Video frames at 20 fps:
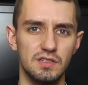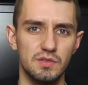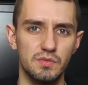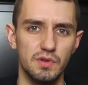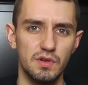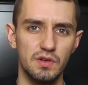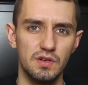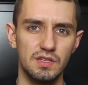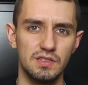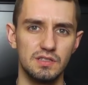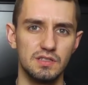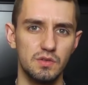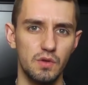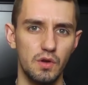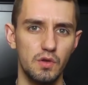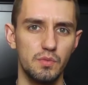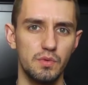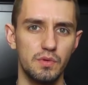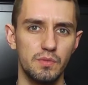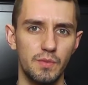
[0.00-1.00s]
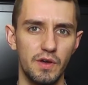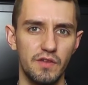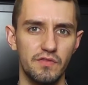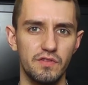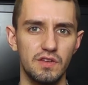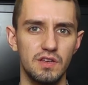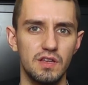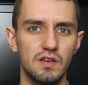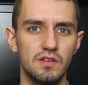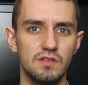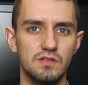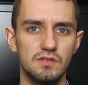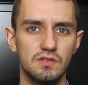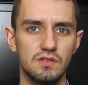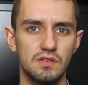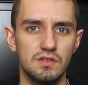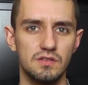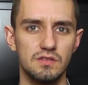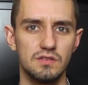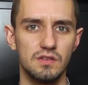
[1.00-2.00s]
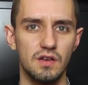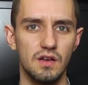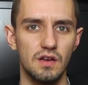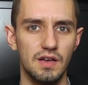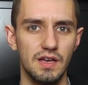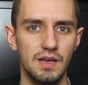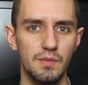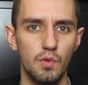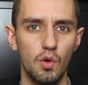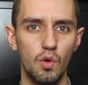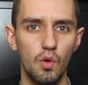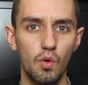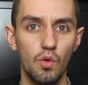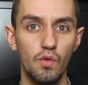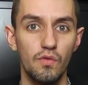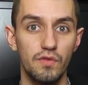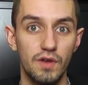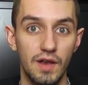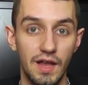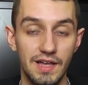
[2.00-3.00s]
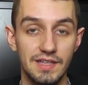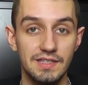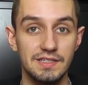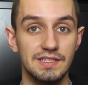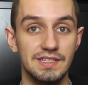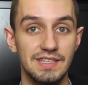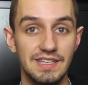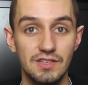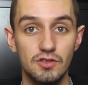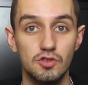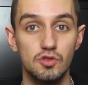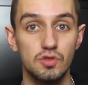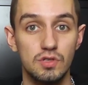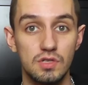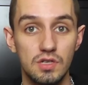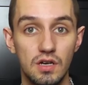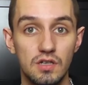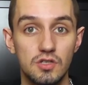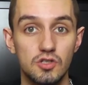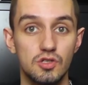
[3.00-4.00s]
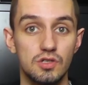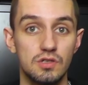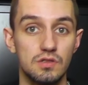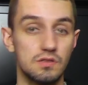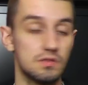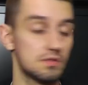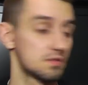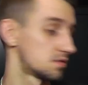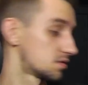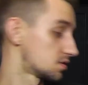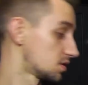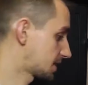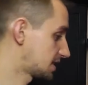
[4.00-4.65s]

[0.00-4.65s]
to be honest, to open my videos because I am awful at introductions.